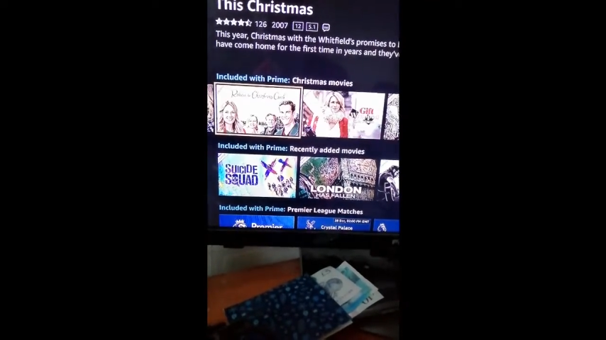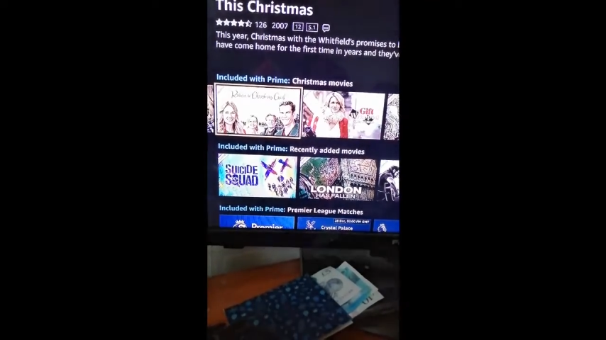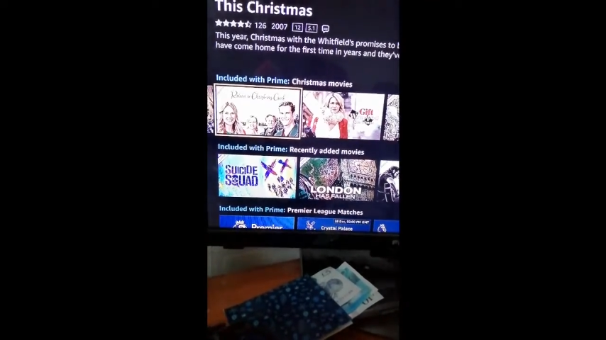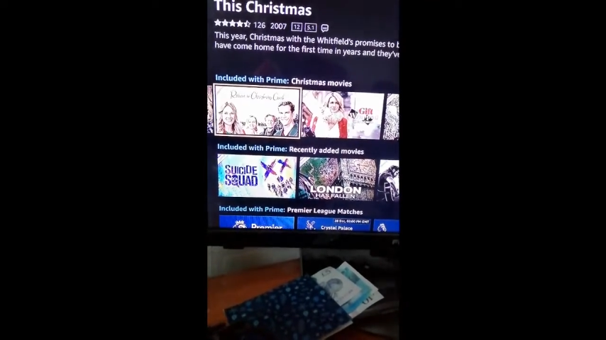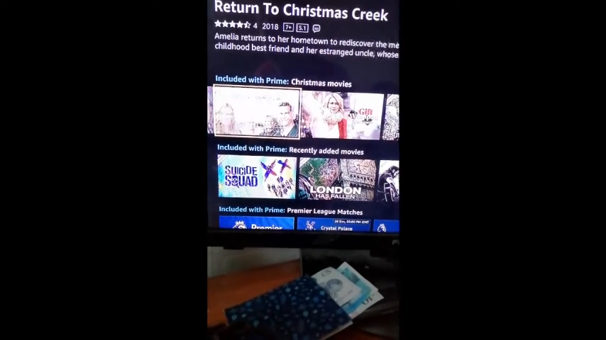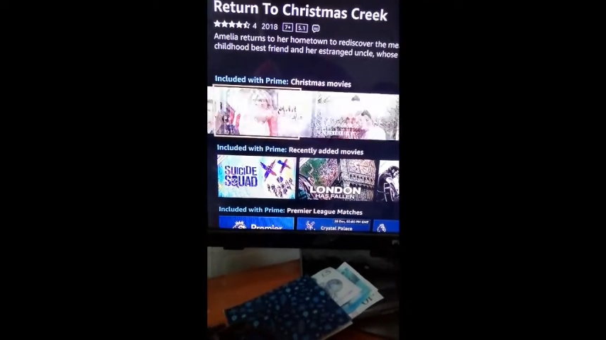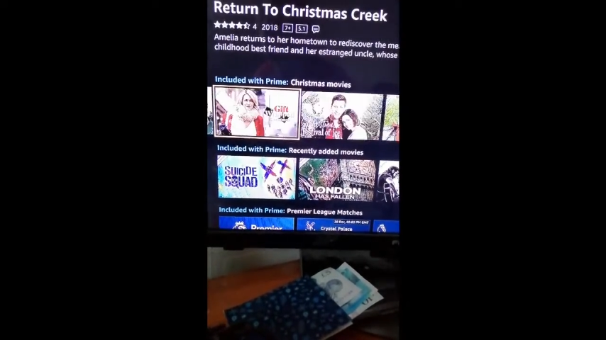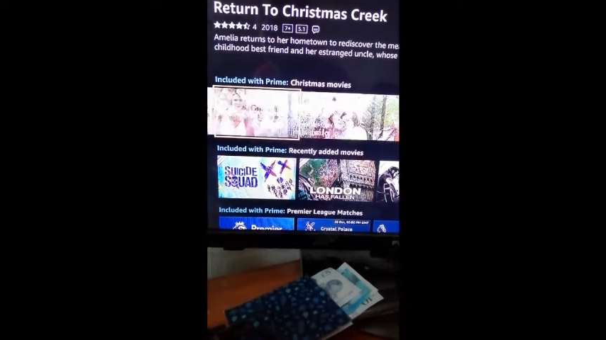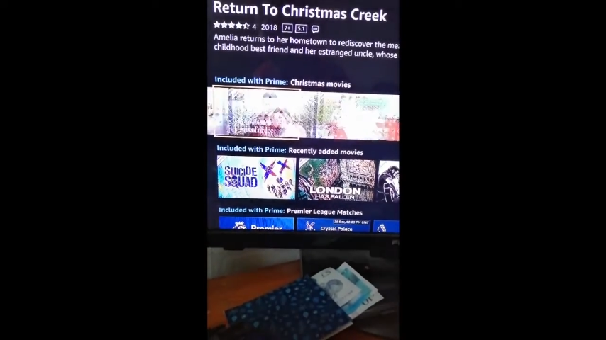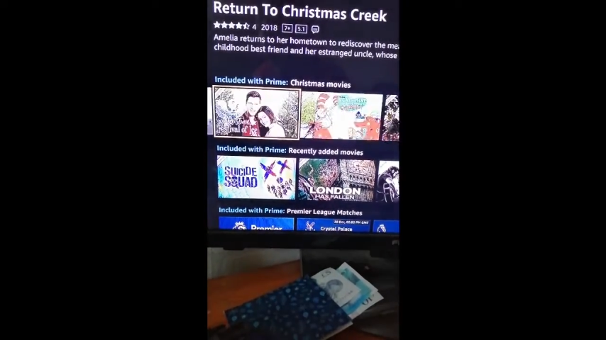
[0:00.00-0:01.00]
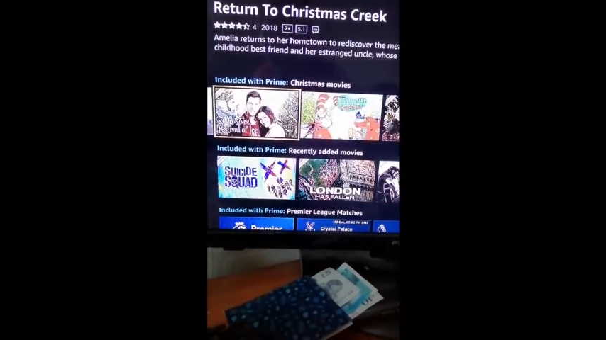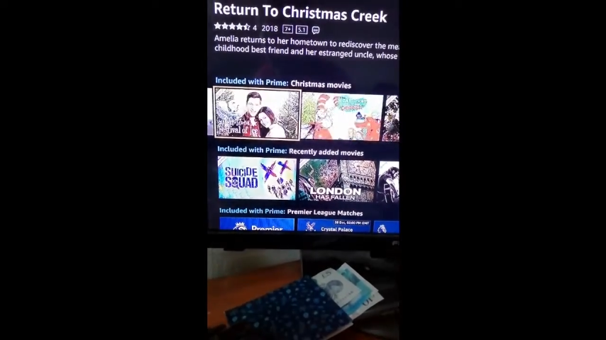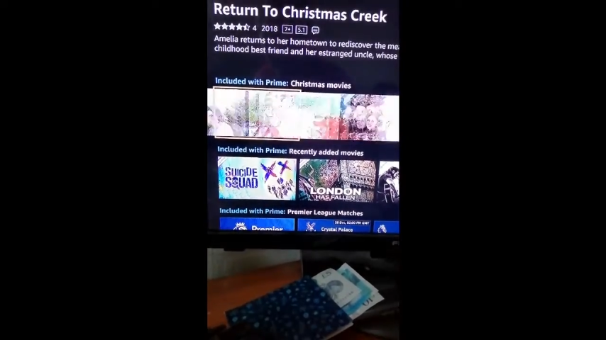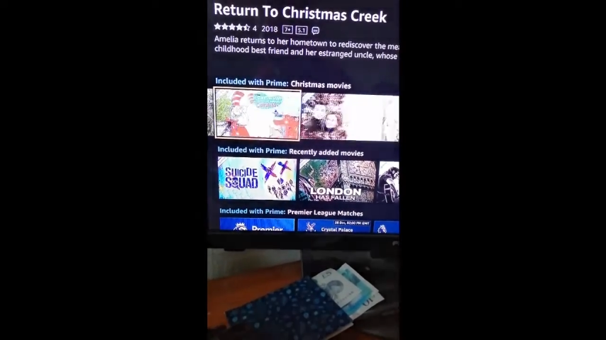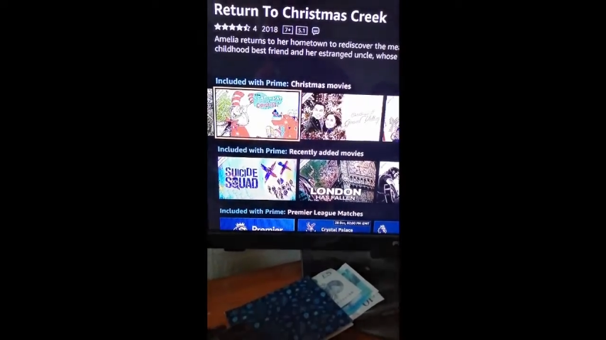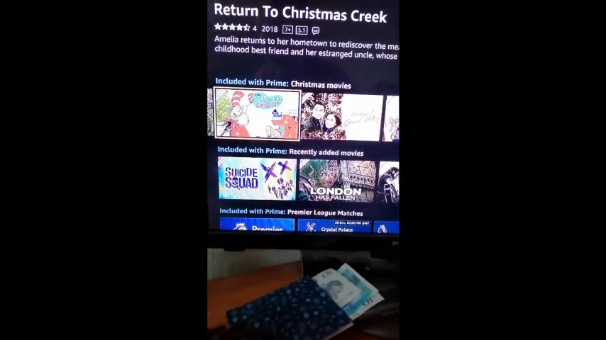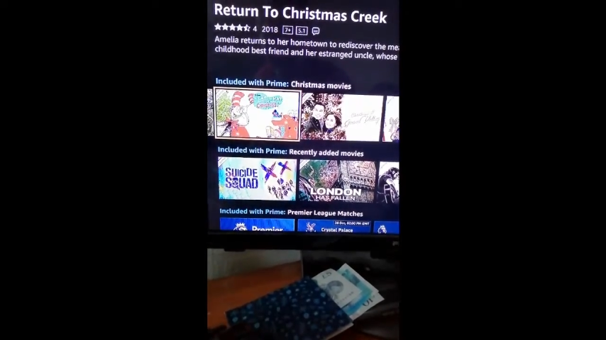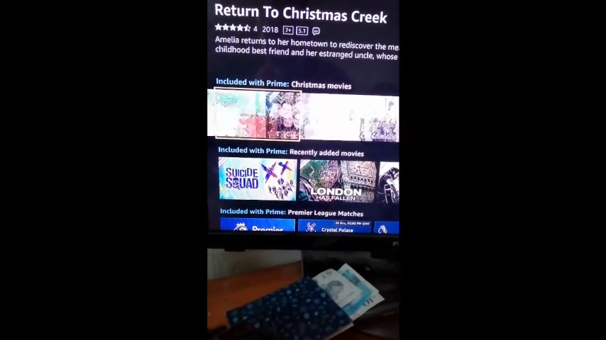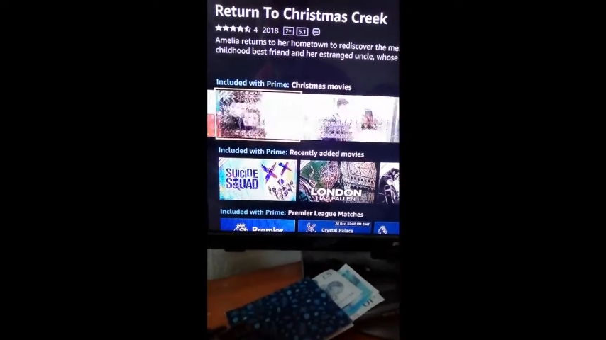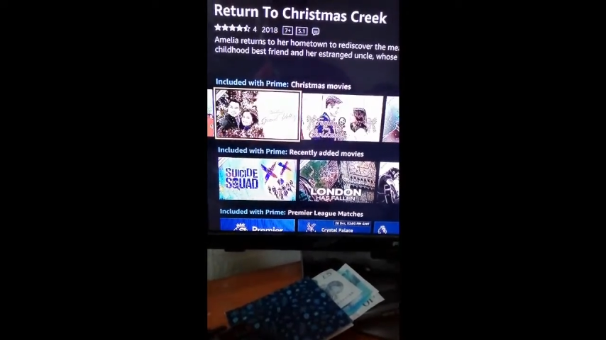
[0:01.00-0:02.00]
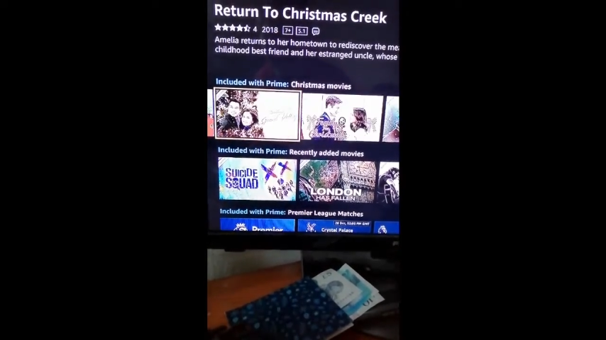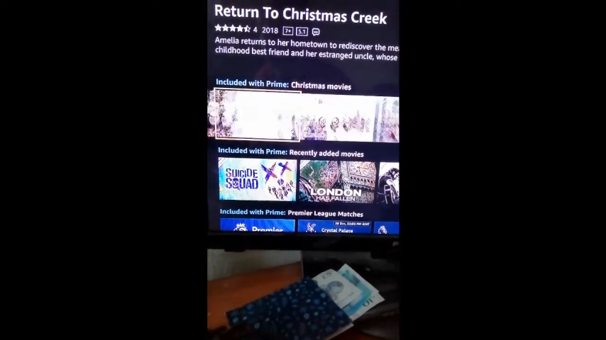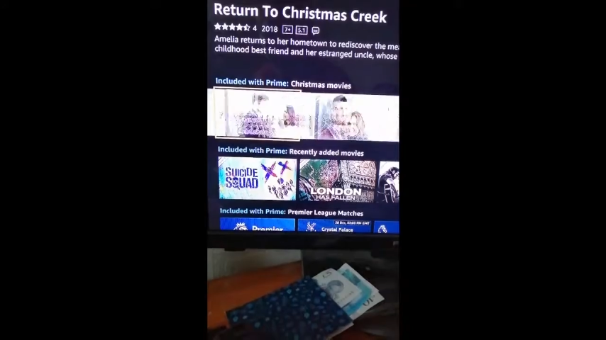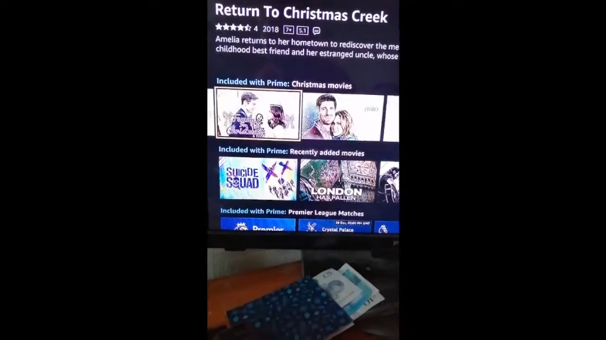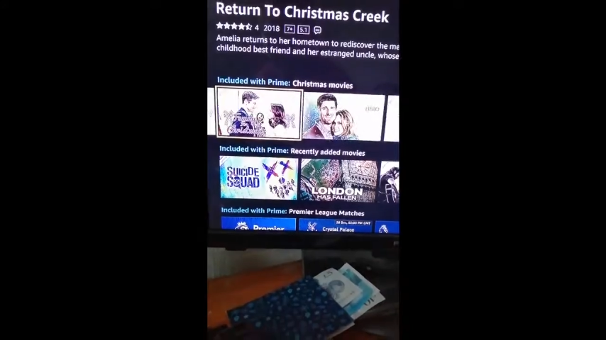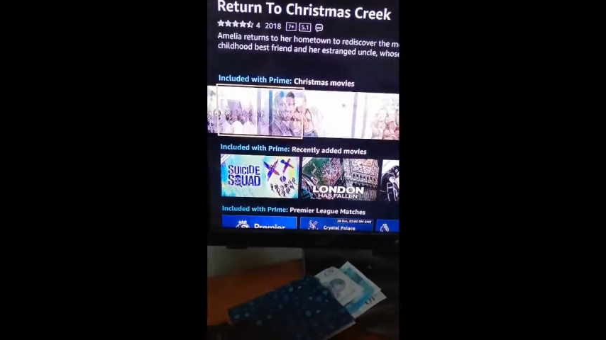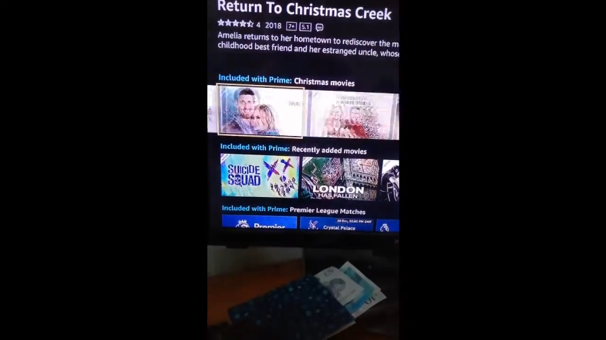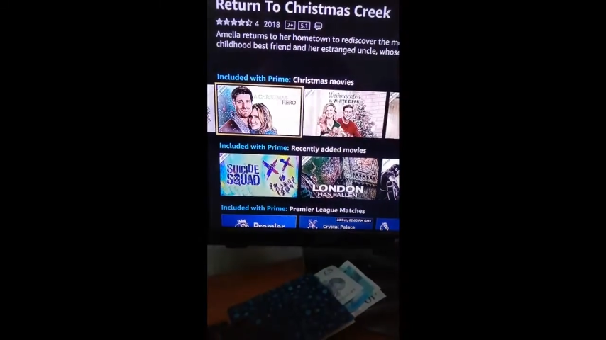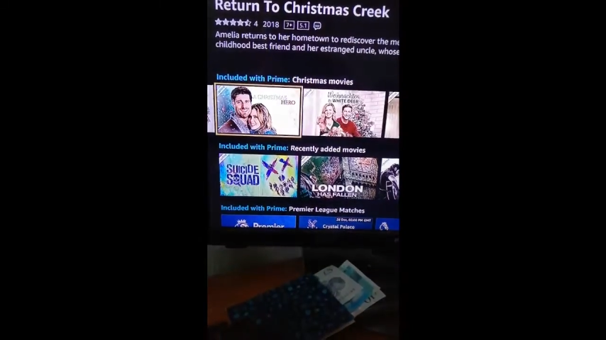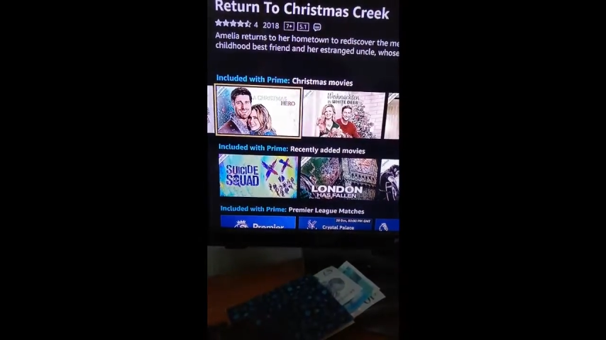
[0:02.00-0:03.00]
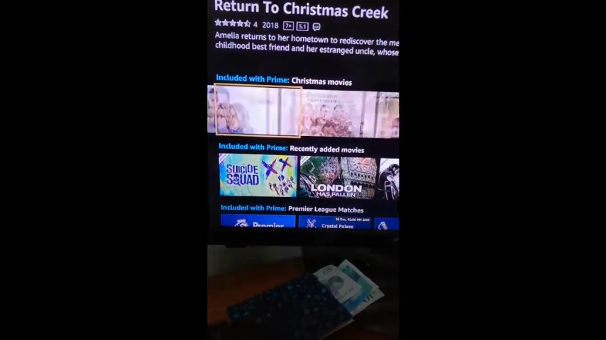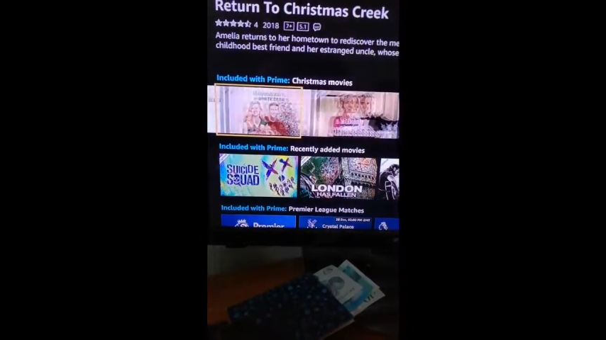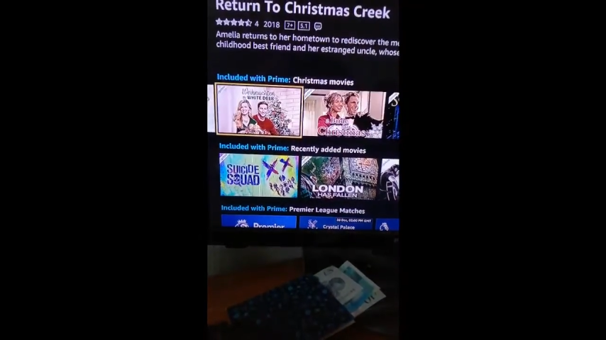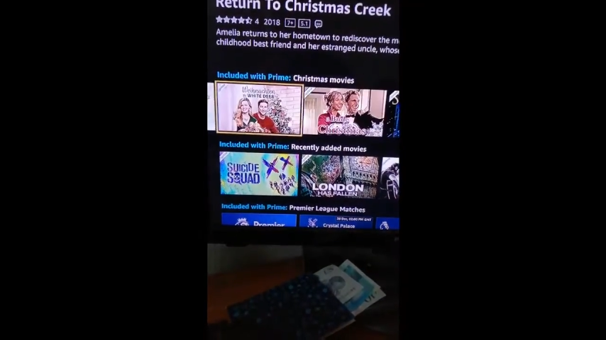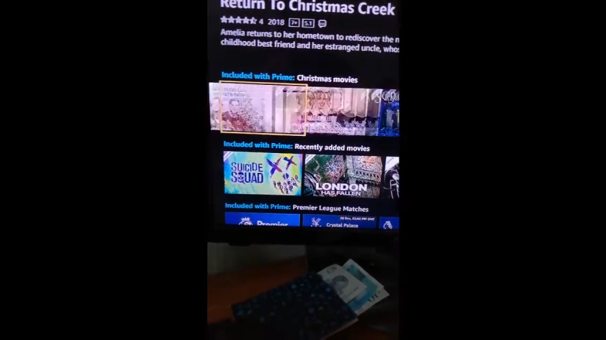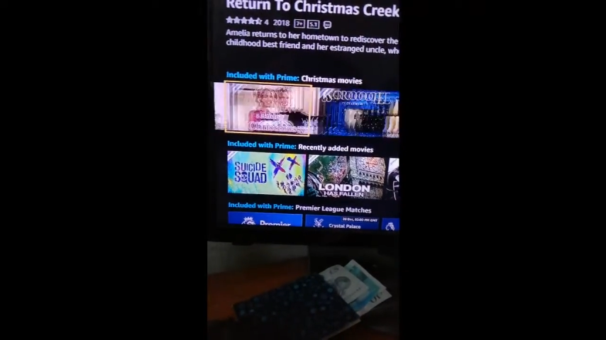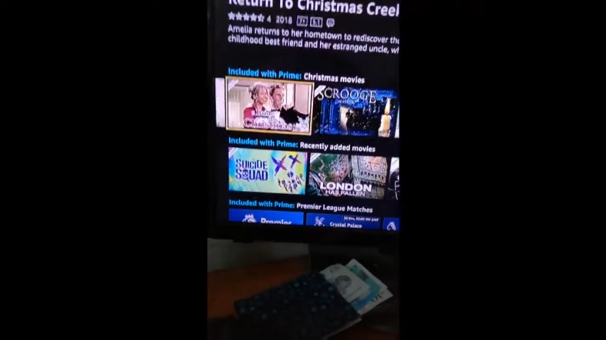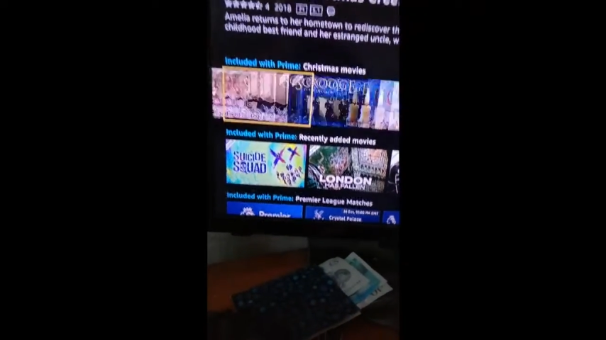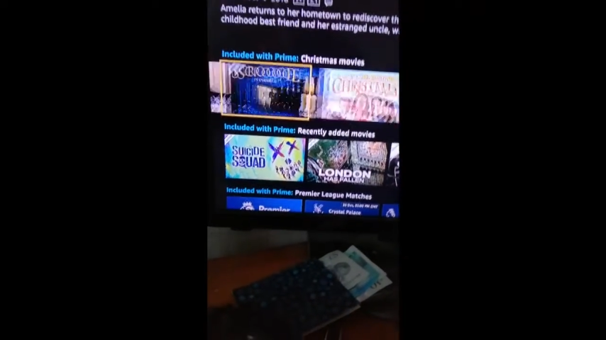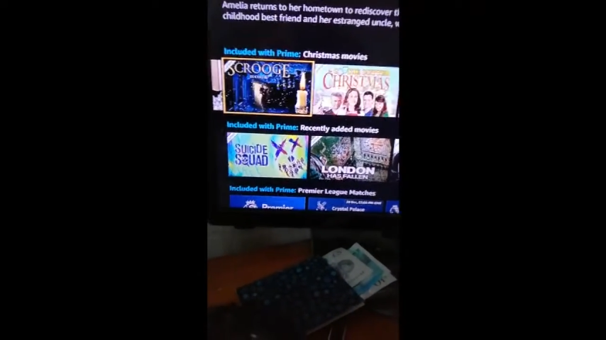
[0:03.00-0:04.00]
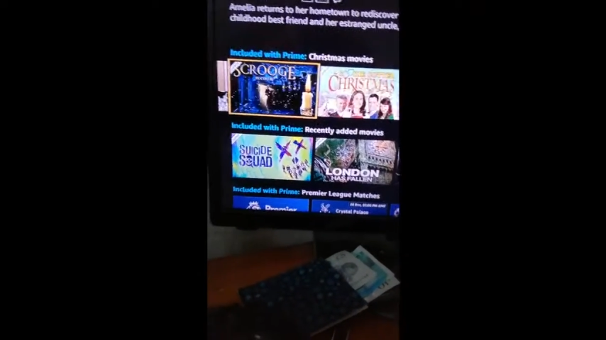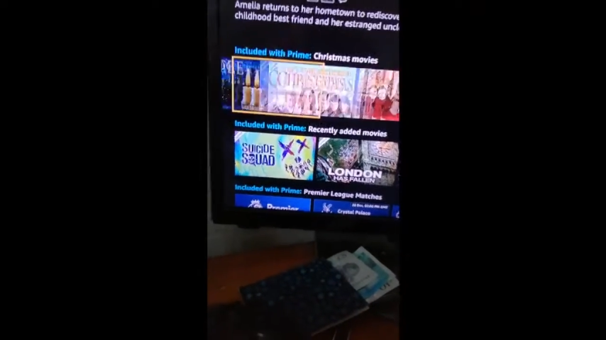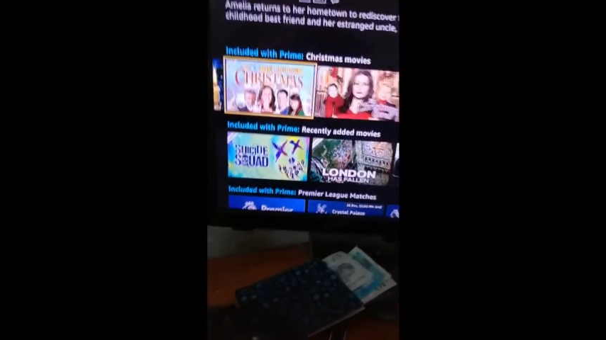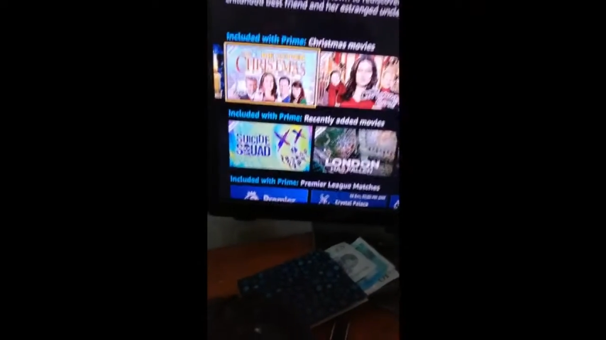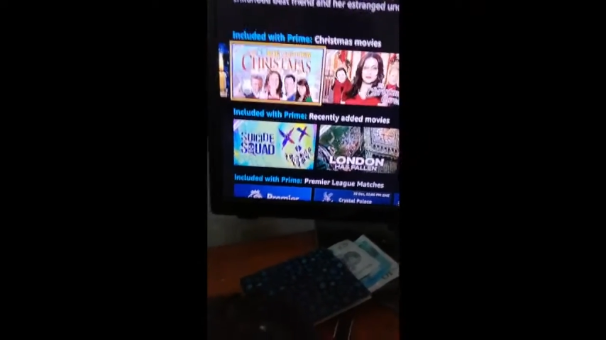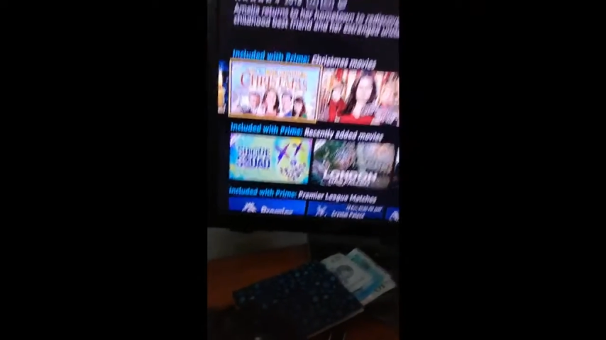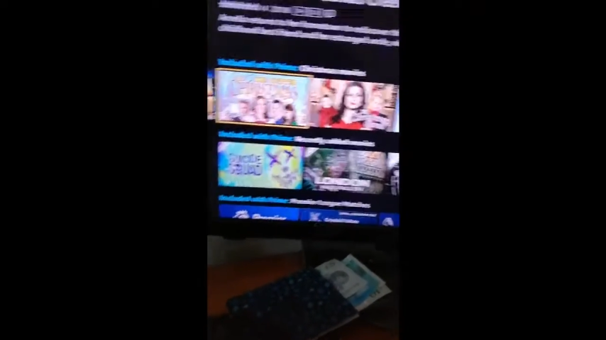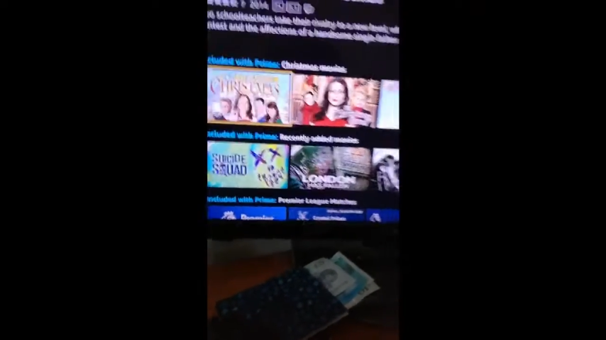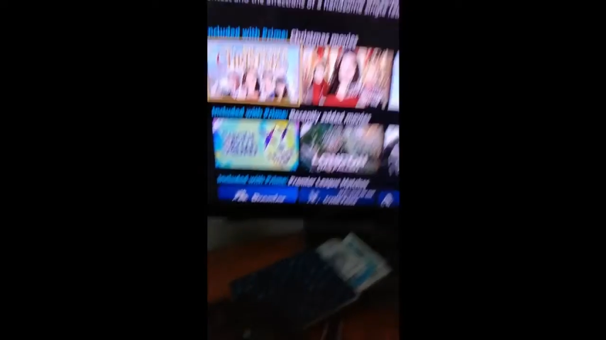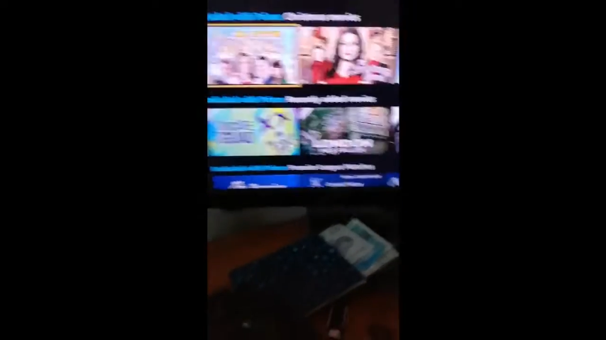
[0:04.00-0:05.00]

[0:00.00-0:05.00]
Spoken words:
No face is visible, so there are no lips to read.